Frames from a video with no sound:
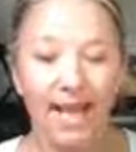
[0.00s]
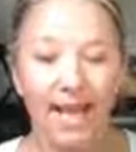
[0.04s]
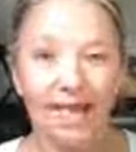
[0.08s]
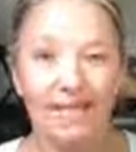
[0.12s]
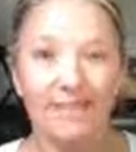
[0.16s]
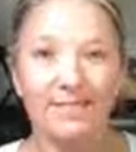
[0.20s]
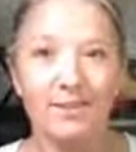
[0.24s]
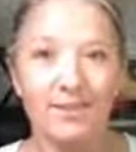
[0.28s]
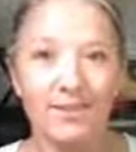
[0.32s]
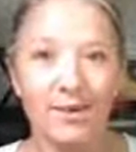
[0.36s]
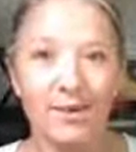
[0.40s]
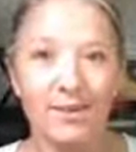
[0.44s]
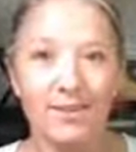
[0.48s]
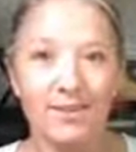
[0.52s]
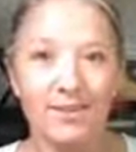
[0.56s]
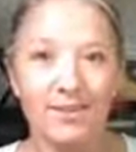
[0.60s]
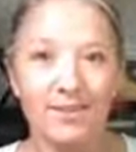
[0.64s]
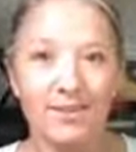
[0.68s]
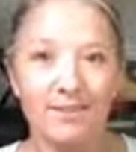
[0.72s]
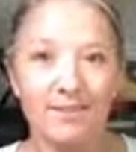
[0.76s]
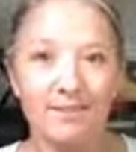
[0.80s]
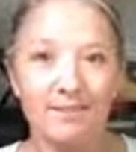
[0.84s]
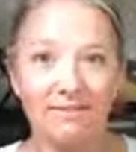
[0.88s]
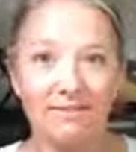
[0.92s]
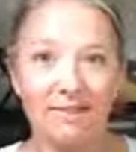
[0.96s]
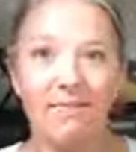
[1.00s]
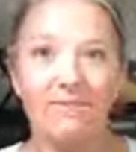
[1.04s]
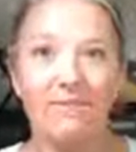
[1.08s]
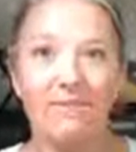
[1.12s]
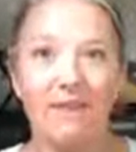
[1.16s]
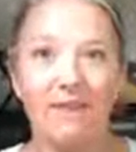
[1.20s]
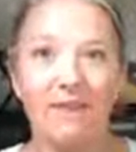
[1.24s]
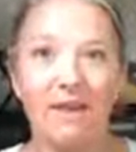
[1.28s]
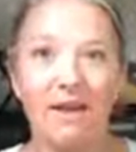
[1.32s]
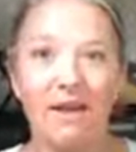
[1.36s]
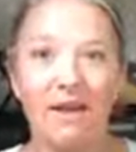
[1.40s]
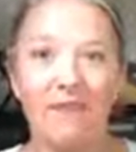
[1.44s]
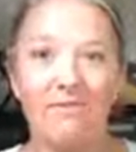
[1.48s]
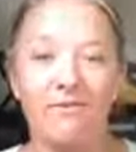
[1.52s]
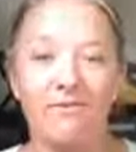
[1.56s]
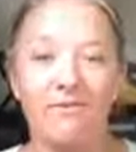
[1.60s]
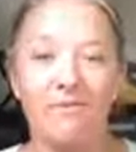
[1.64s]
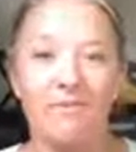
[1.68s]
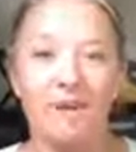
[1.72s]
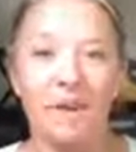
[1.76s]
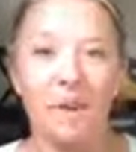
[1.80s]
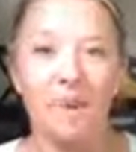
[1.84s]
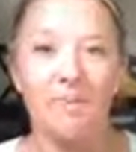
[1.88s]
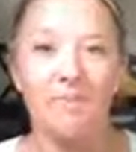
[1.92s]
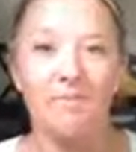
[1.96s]
ask the questions, love the
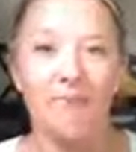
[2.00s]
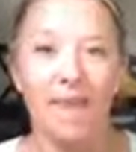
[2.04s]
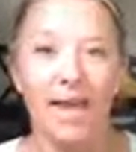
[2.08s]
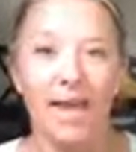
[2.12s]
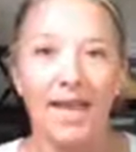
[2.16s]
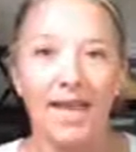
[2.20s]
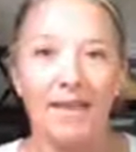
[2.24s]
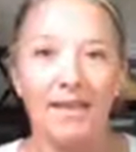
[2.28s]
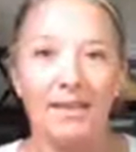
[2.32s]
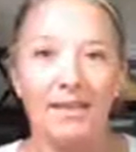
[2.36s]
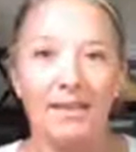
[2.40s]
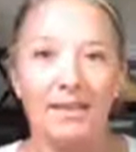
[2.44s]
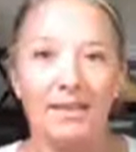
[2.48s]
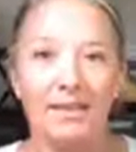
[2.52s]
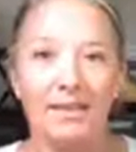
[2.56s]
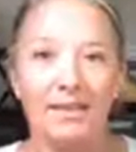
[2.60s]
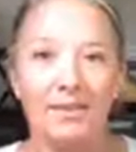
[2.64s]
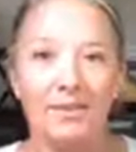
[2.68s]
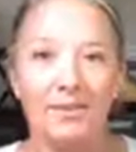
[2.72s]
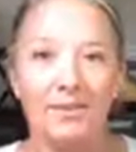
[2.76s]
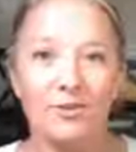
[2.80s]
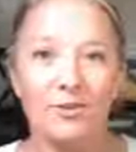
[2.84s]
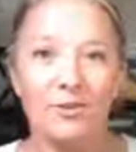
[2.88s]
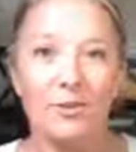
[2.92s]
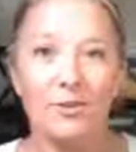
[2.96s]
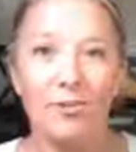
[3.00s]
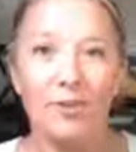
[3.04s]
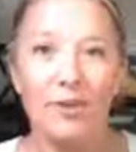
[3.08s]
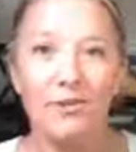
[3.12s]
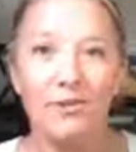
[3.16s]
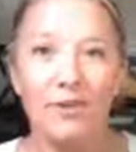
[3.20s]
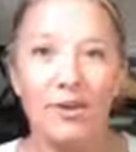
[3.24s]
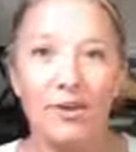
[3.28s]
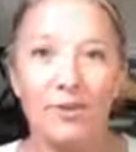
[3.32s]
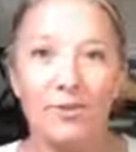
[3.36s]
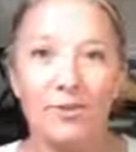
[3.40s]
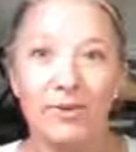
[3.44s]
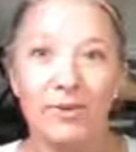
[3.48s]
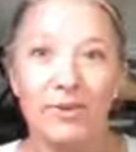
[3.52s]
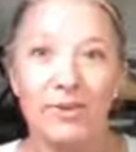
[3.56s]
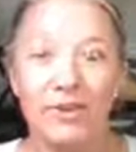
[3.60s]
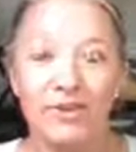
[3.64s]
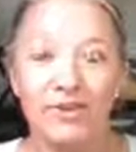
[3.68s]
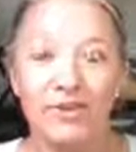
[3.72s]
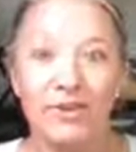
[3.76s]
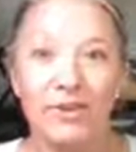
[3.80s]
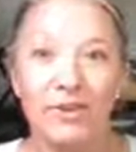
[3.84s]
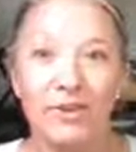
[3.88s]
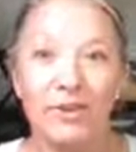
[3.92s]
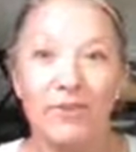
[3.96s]
love, and don't be afraid to reach
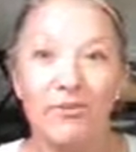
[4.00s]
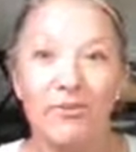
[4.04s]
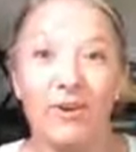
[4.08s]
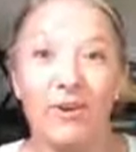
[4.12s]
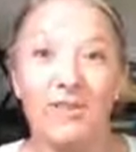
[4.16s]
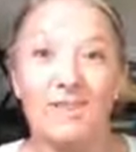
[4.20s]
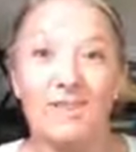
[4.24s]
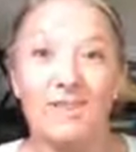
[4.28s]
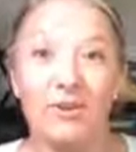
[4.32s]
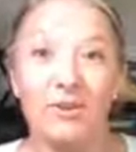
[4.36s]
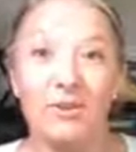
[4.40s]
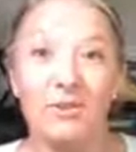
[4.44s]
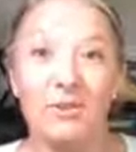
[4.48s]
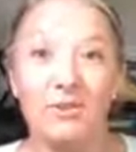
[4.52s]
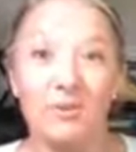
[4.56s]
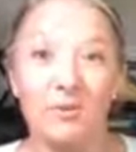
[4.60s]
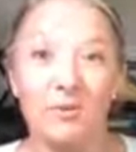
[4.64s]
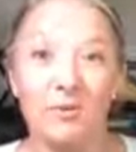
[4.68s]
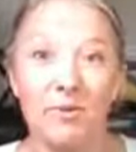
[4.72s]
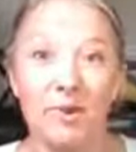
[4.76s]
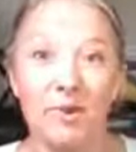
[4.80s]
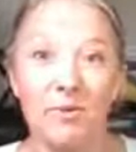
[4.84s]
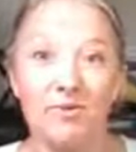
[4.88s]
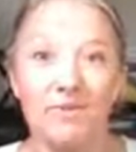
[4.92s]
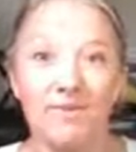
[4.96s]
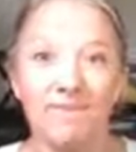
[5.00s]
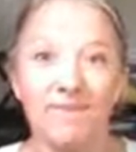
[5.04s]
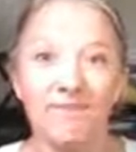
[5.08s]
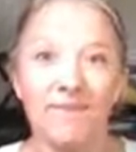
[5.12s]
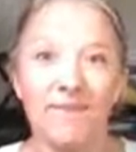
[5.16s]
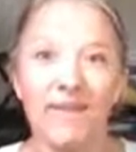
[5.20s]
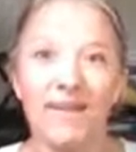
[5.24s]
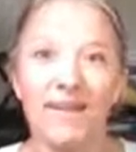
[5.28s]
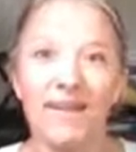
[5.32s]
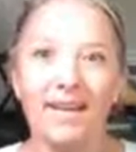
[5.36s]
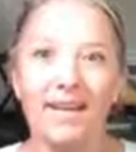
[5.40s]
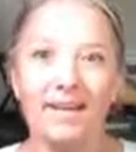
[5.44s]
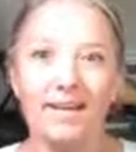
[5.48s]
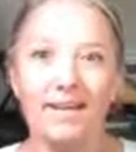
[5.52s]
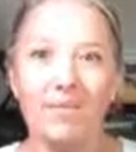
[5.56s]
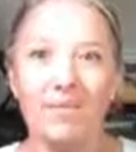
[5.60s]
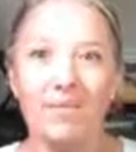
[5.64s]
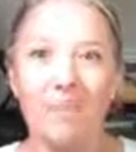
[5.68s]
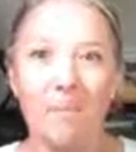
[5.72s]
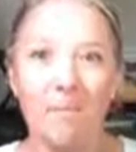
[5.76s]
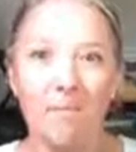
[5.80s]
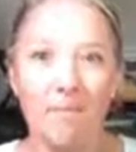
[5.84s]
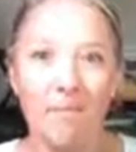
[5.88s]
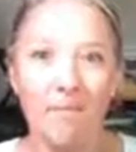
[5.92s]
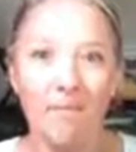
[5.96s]
out with your friends that you're concerned about, and
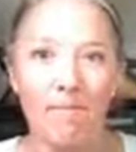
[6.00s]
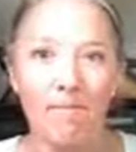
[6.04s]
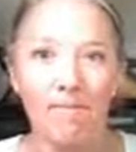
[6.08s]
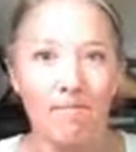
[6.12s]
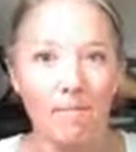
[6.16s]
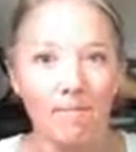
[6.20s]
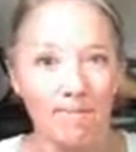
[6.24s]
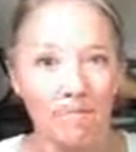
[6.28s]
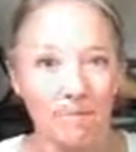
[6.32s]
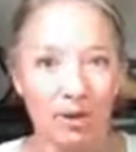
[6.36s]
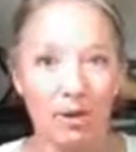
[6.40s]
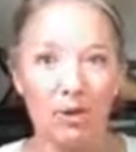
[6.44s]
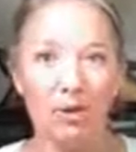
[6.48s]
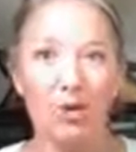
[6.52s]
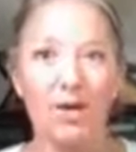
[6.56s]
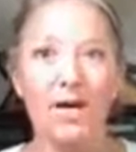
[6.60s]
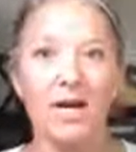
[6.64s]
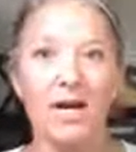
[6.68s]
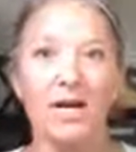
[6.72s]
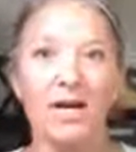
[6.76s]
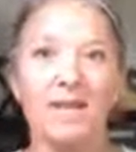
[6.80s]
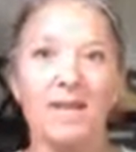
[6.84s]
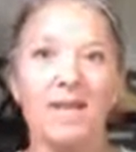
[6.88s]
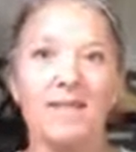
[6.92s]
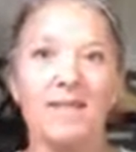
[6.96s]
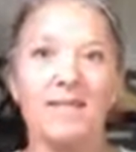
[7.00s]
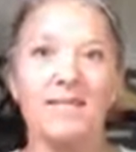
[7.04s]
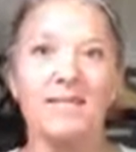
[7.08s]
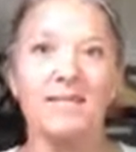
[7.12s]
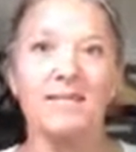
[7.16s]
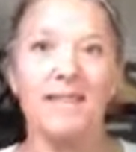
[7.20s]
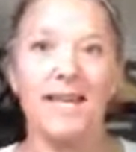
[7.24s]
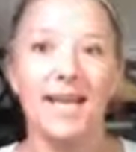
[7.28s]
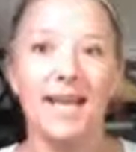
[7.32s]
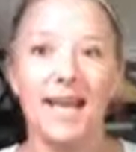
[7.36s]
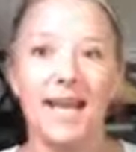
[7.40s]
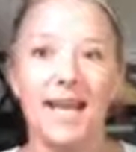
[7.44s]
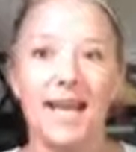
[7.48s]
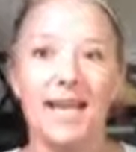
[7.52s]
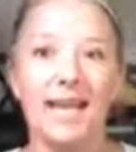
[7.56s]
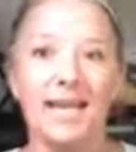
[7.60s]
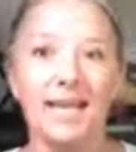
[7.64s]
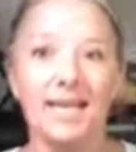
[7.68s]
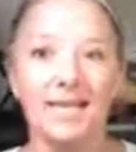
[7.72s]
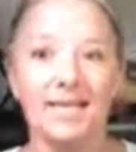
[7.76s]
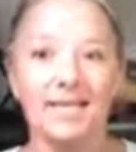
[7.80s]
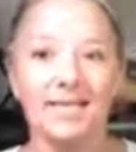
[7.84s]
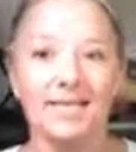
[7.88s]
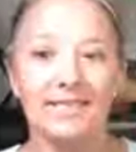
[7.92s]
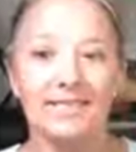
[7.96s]
give them a big old hug and say,
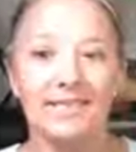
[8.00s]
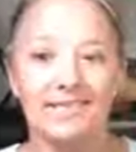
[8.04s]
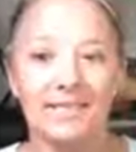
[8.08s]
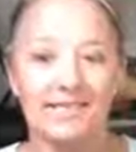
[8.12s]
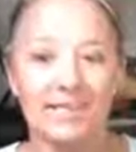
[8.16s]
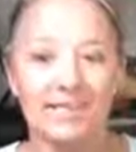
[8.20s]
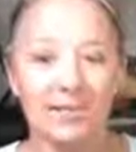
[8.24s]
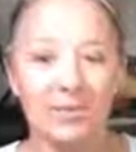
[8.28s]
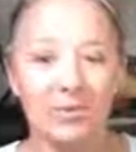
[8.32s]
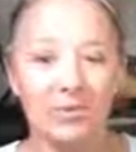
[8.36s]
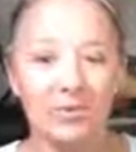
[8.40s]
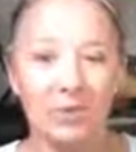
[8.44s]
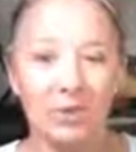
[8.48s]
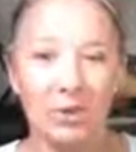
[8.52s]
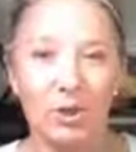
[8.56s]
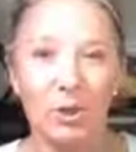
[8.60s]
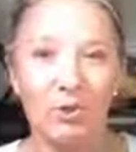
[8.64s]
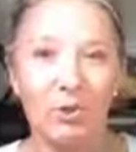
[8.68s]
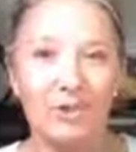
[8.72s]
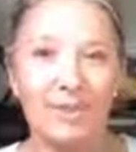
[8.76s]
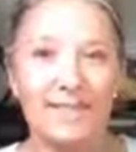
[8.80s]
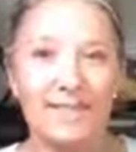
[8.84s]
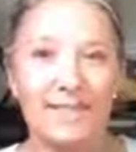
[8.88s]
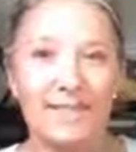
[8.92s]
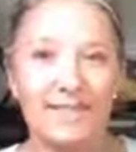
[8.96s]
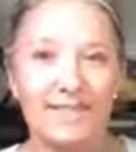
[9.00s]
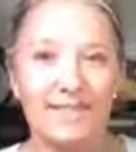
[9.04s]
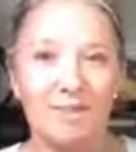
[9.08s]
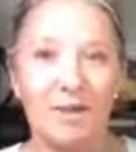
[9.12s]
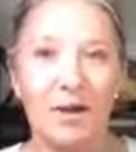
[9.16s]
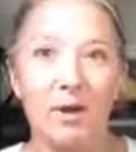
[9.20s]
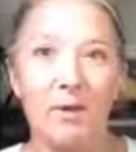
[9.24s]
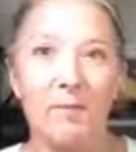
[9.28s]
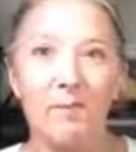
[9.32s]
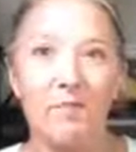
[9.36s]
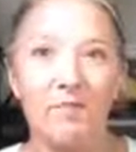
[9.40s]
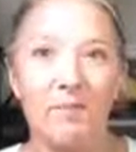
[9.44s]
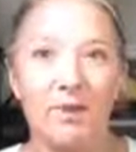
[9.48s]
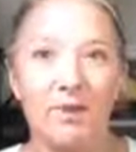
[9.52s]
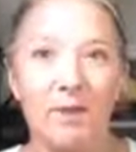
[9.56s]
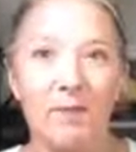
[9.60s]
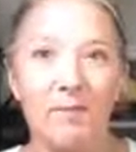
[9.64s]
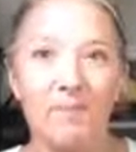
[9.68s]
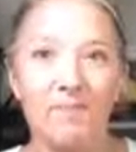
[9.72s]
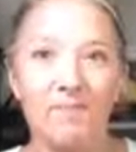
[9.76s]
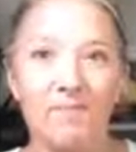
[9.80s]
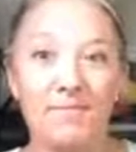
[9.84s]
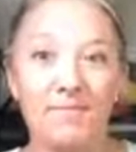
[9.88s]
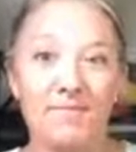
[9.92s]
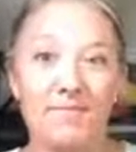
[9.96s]
hey, we're going to get some help for
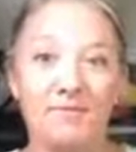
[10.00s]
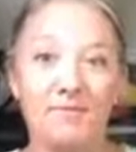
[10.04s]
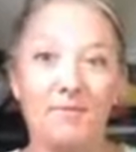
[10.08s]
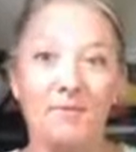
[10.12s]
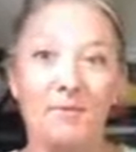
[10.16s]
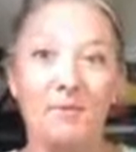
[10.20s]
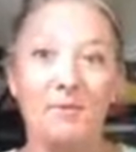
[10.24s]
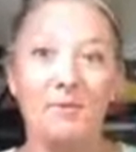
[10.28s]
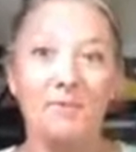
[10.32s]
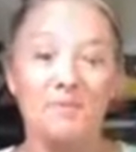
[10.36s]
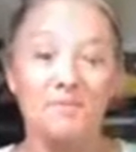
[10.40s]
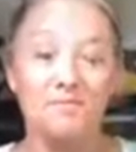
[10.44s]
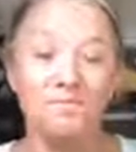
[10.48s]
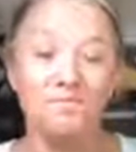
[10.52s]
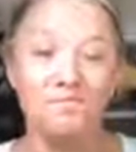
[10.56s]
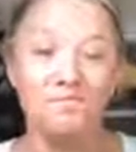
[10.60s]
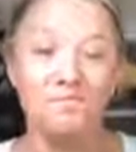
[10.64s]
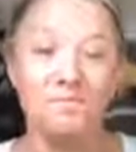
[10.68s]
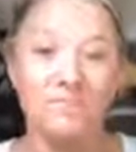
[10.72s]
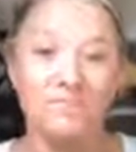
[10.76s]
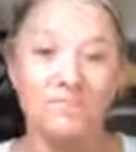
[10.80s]
you. So